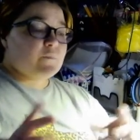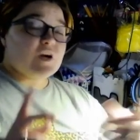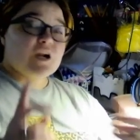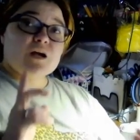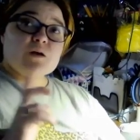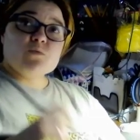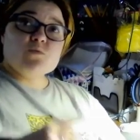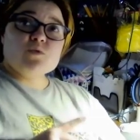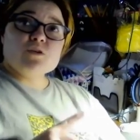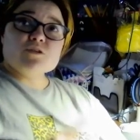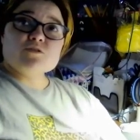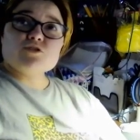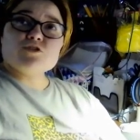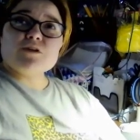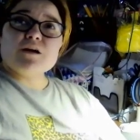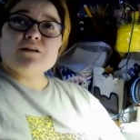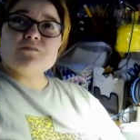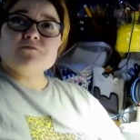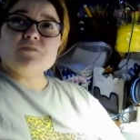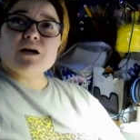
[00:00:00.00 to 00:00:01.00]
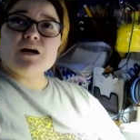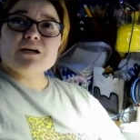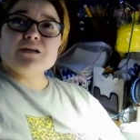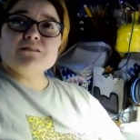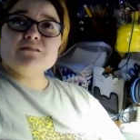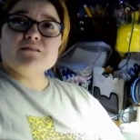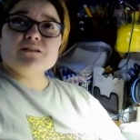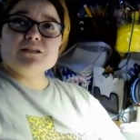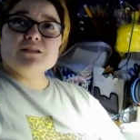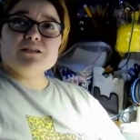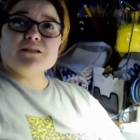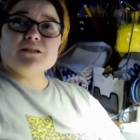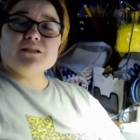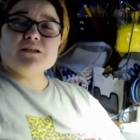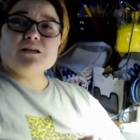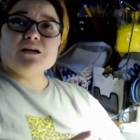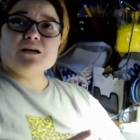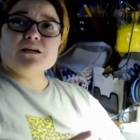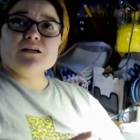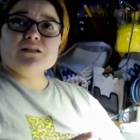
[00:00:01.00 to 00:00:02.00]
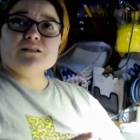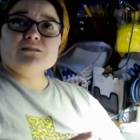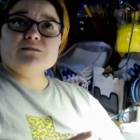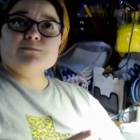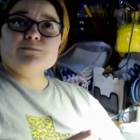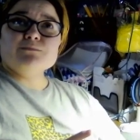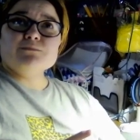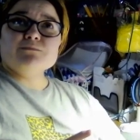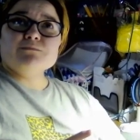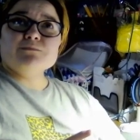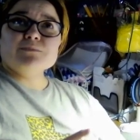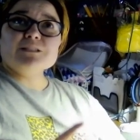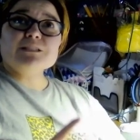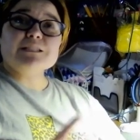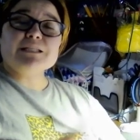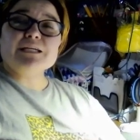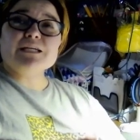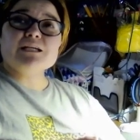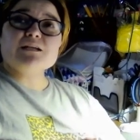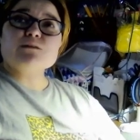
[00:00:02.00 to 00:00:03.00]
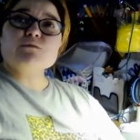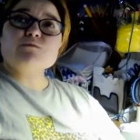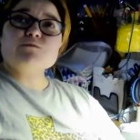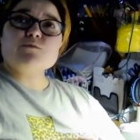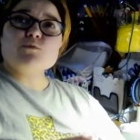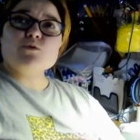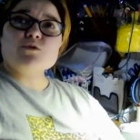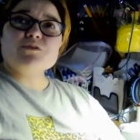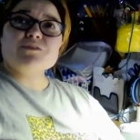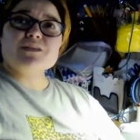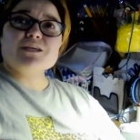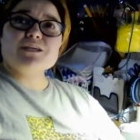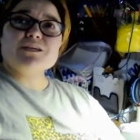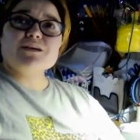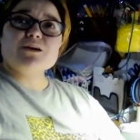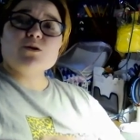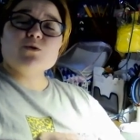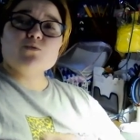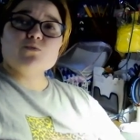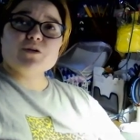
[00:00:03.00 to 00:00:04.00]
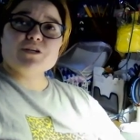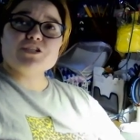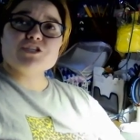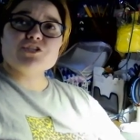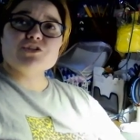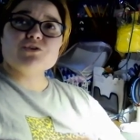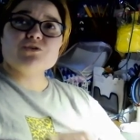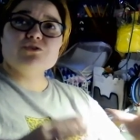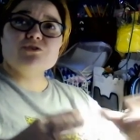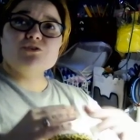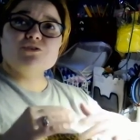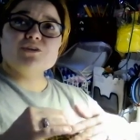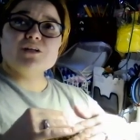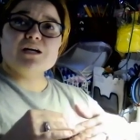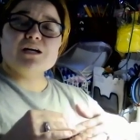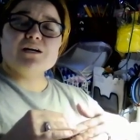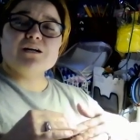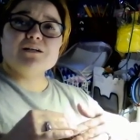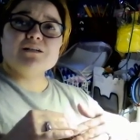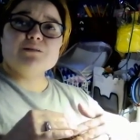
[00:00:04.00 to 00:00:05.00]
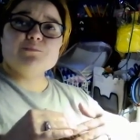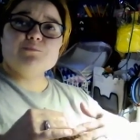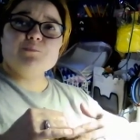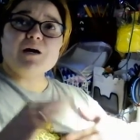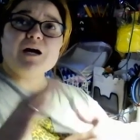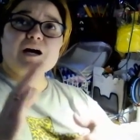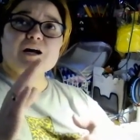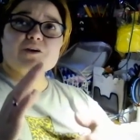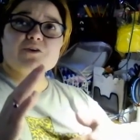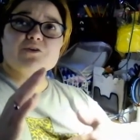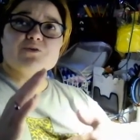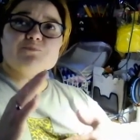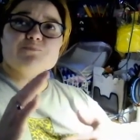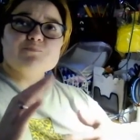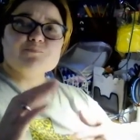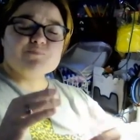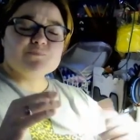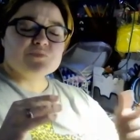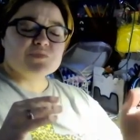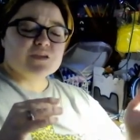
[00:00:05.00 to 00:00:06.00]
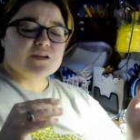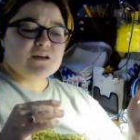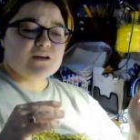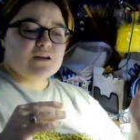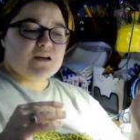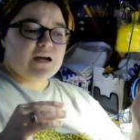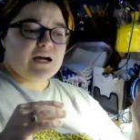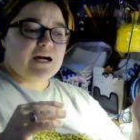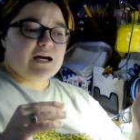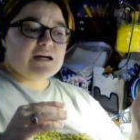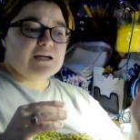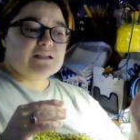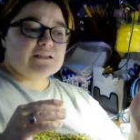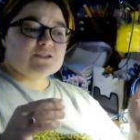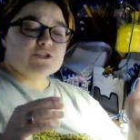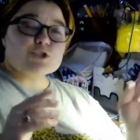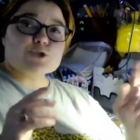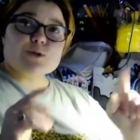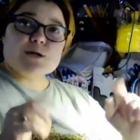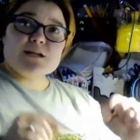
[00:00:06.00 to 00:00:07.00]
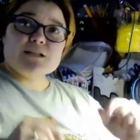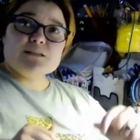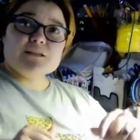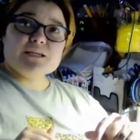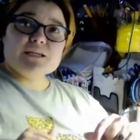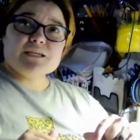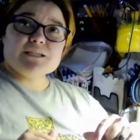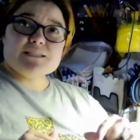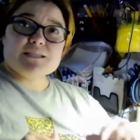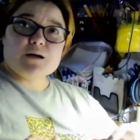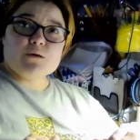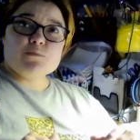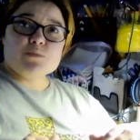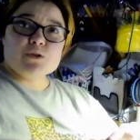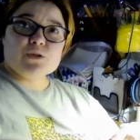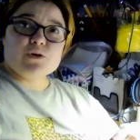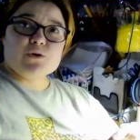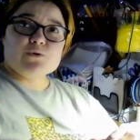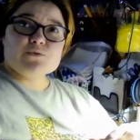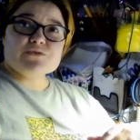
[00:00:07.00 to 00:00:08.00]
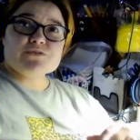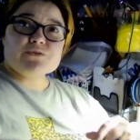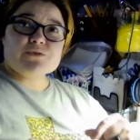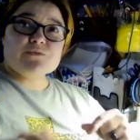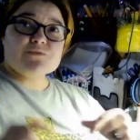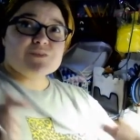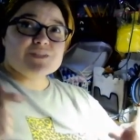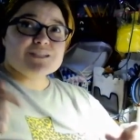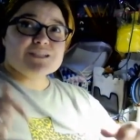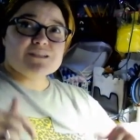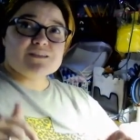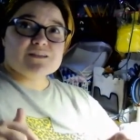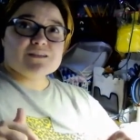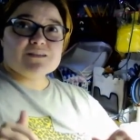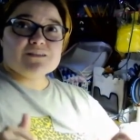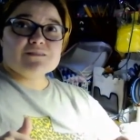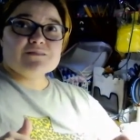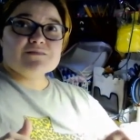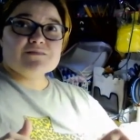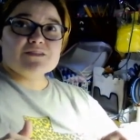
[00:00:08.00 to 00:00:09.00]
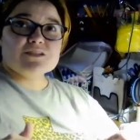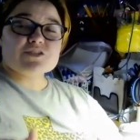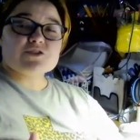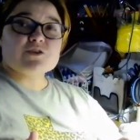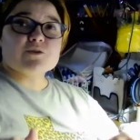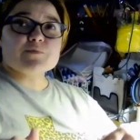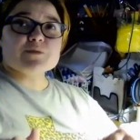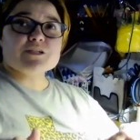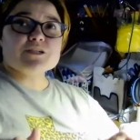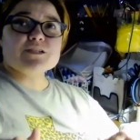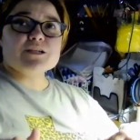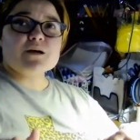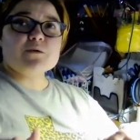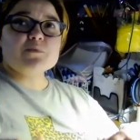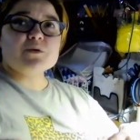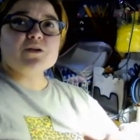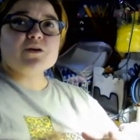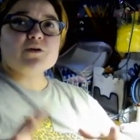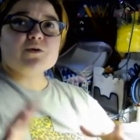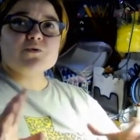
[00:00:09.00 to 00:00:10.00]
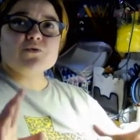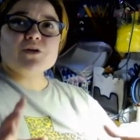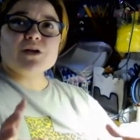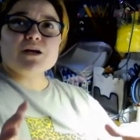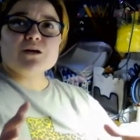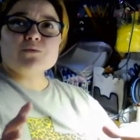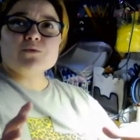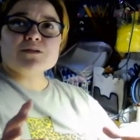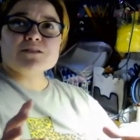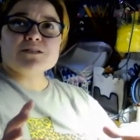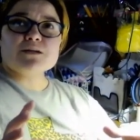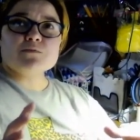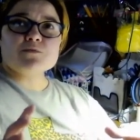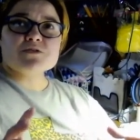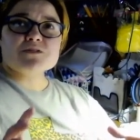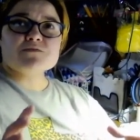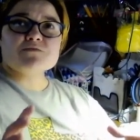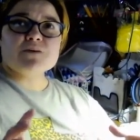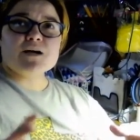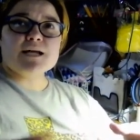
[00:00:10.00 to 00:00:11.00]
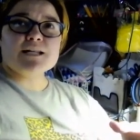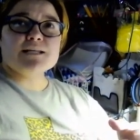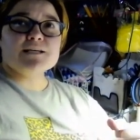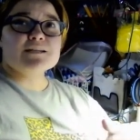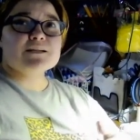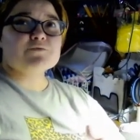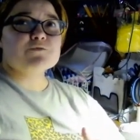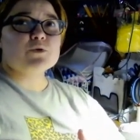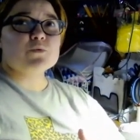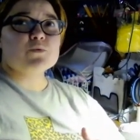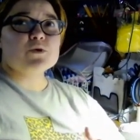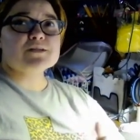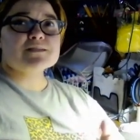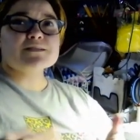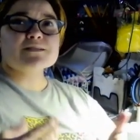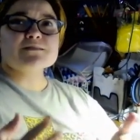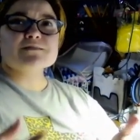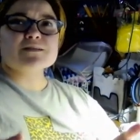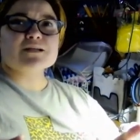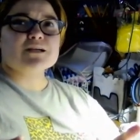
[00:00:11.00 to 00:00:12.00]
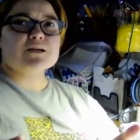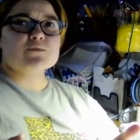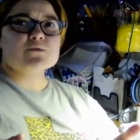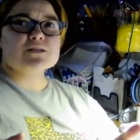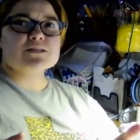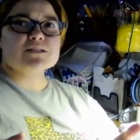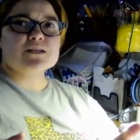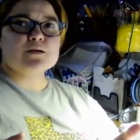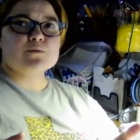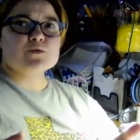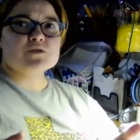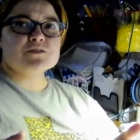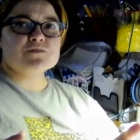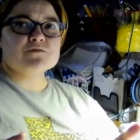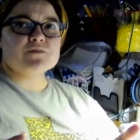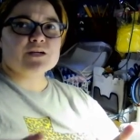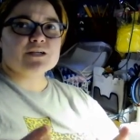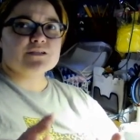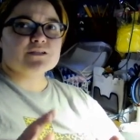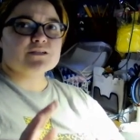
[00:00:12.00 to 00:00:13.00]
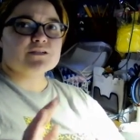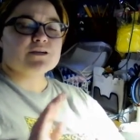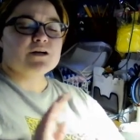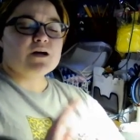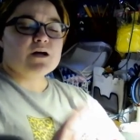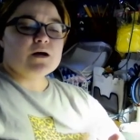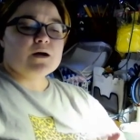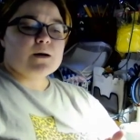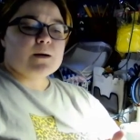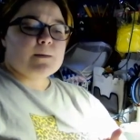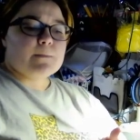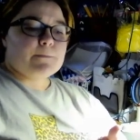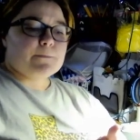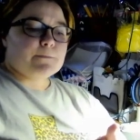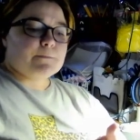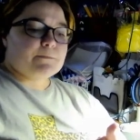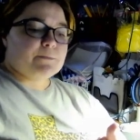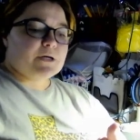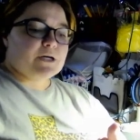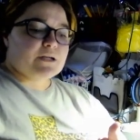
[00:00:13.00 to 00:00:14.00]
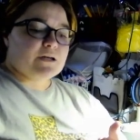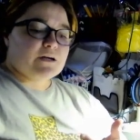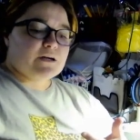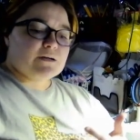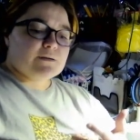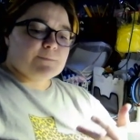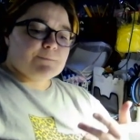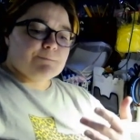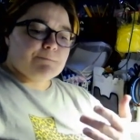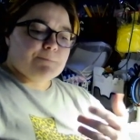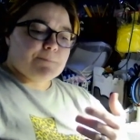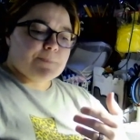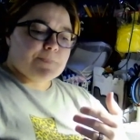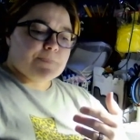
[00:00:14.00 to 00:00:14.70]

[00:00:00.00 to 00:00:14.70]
but I will try to find the link for the original pattern and try to link it down below. So if it's in the description down below, then I was able to find it. If it wasn't, then I wasn't able to find it. But